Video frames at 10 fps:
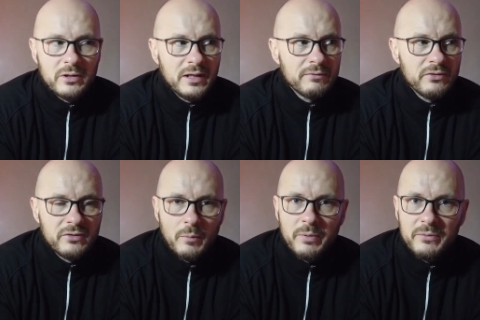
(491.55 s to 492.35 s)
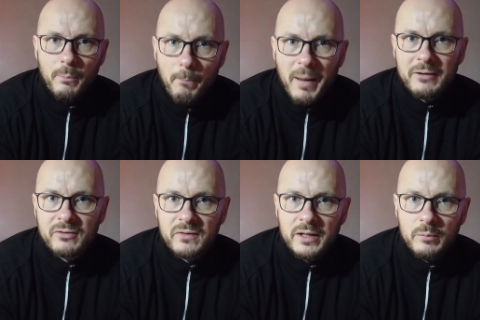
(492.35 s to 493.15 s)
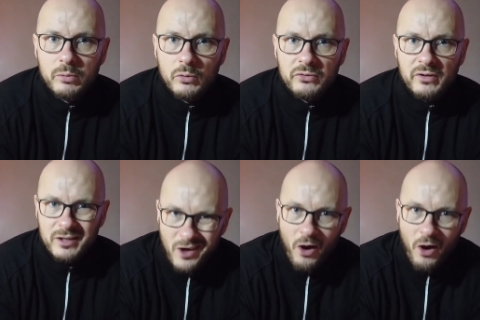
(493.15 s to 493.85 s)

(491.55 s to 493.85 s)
Looking after your stump is massively important.